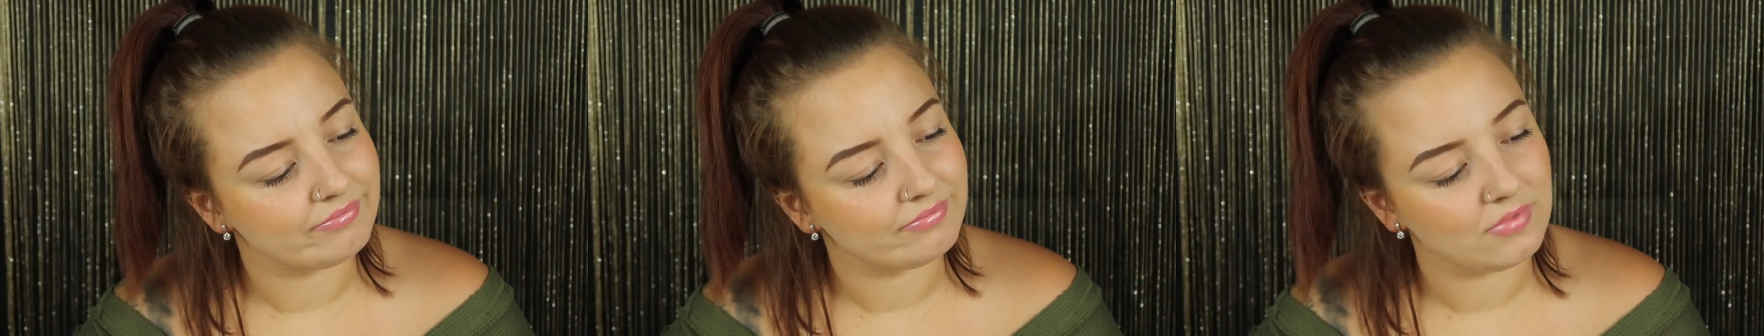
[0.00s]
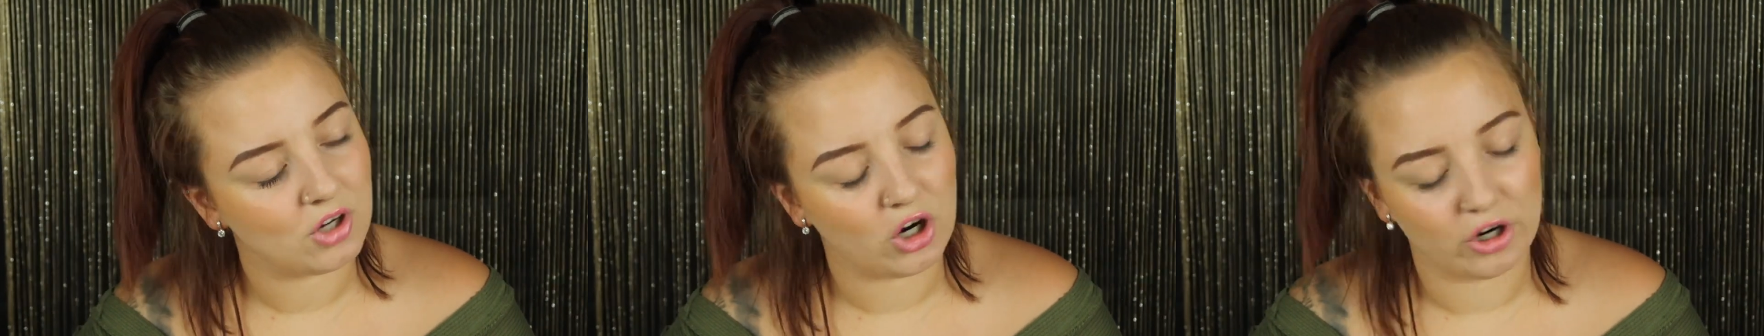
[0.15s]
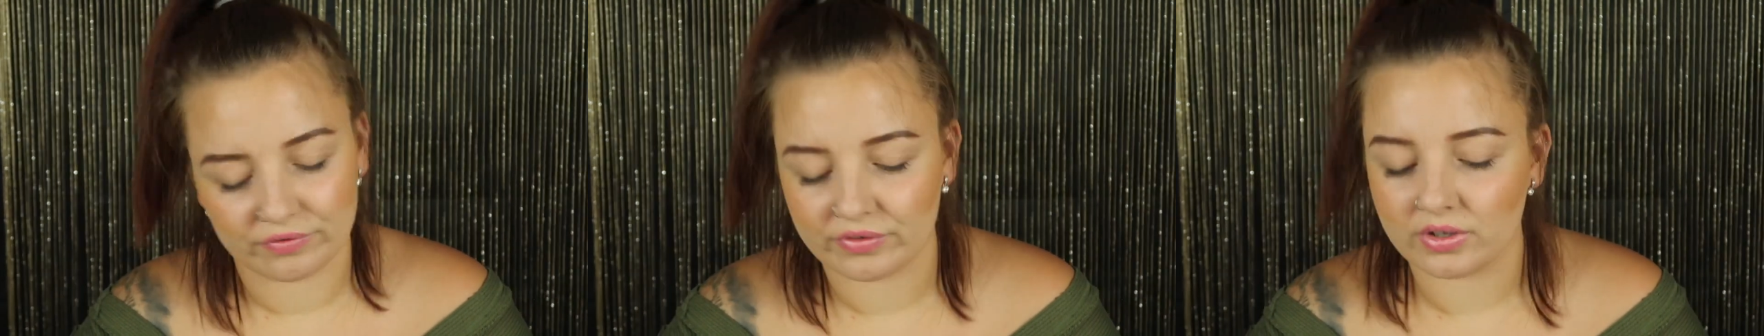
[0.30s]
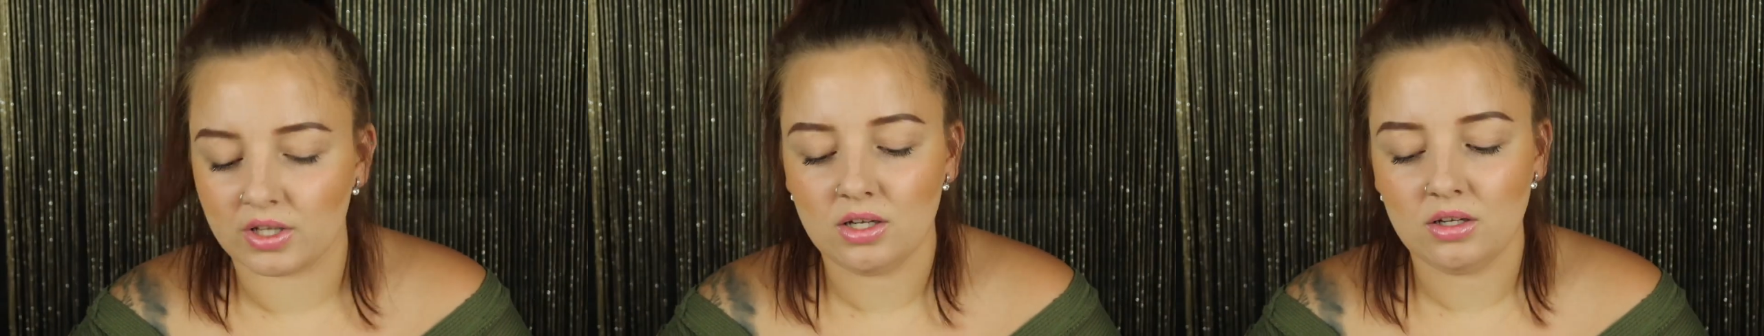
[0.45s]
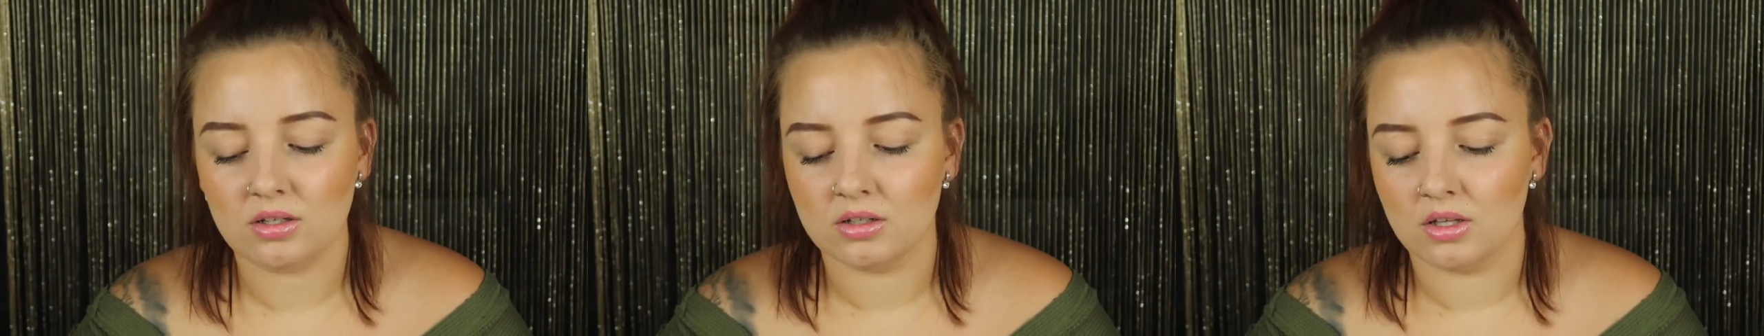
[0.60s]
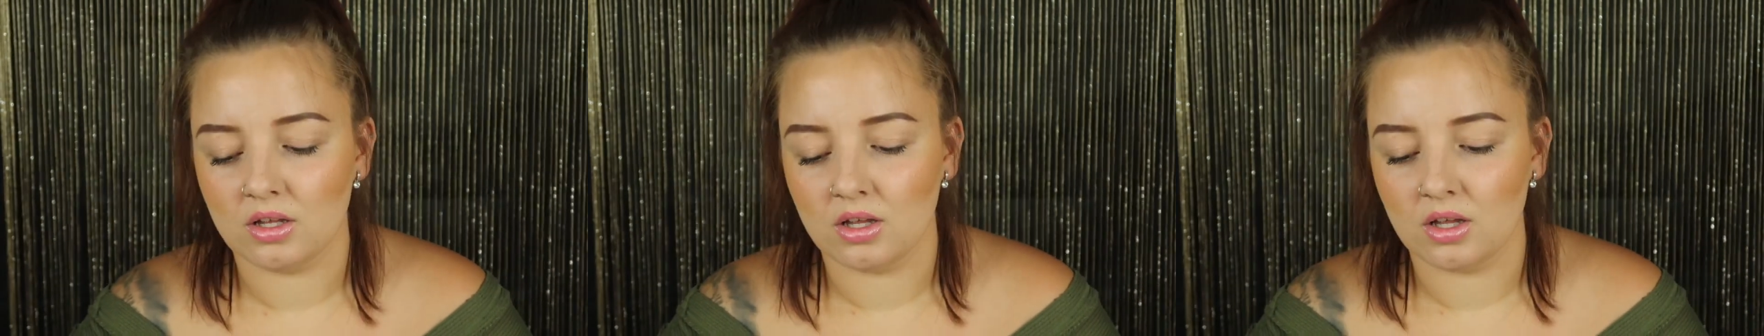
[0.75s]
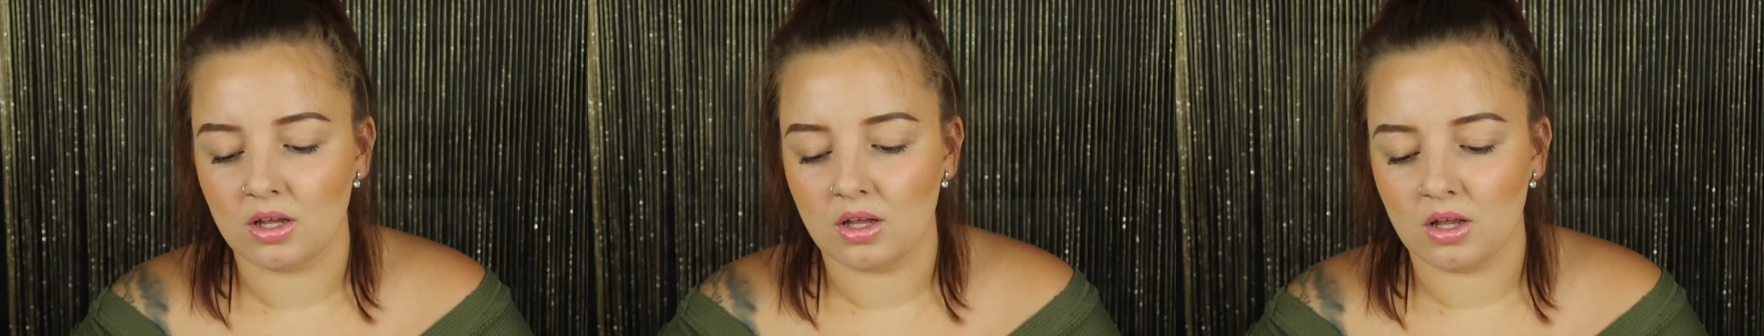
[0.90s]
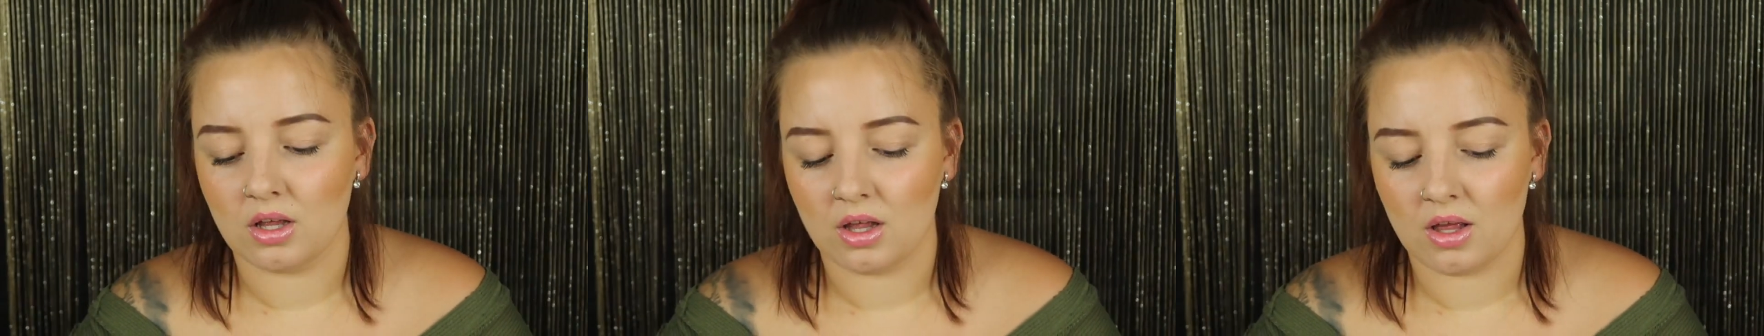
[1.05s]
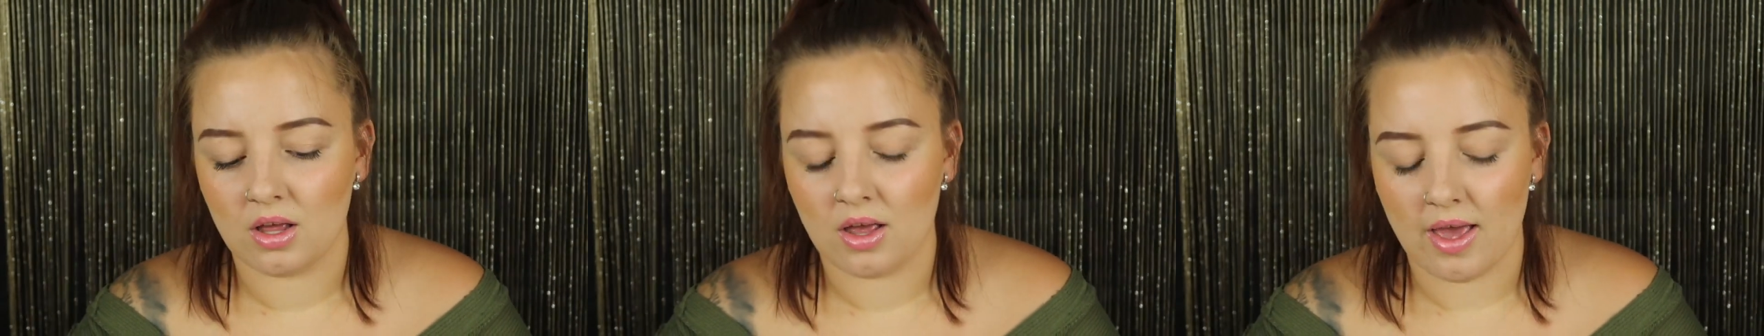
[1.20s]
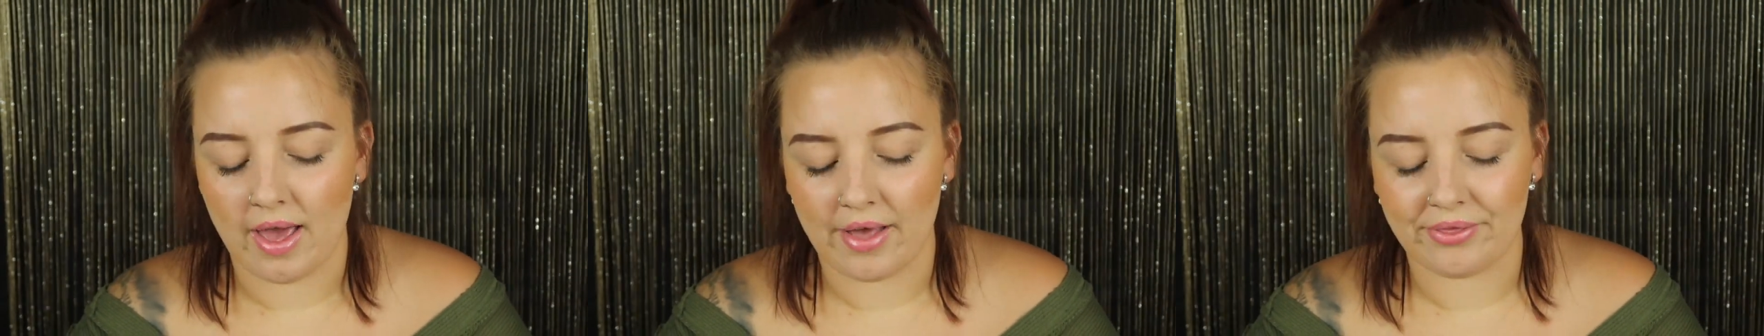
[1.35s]
hopefully.
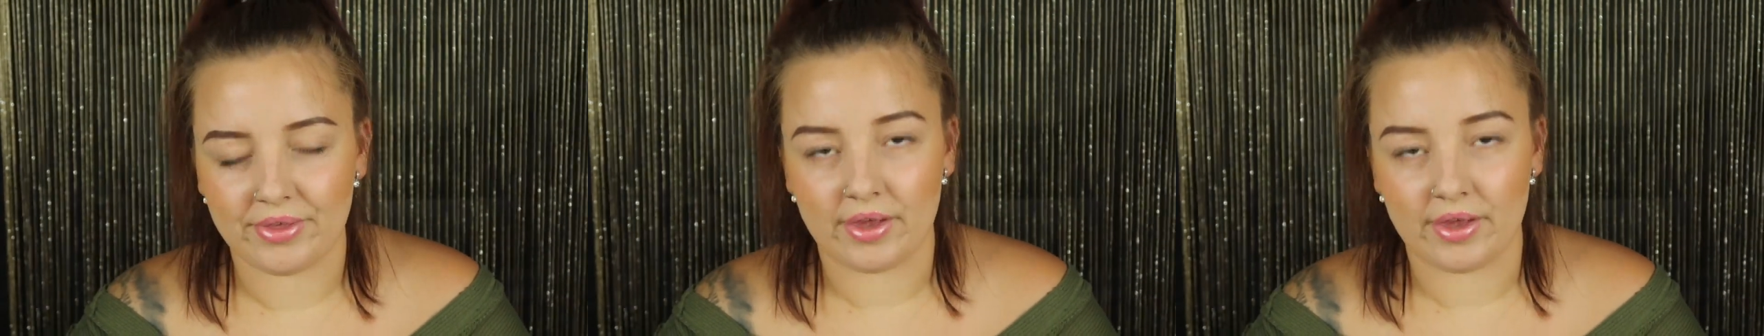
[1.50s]
And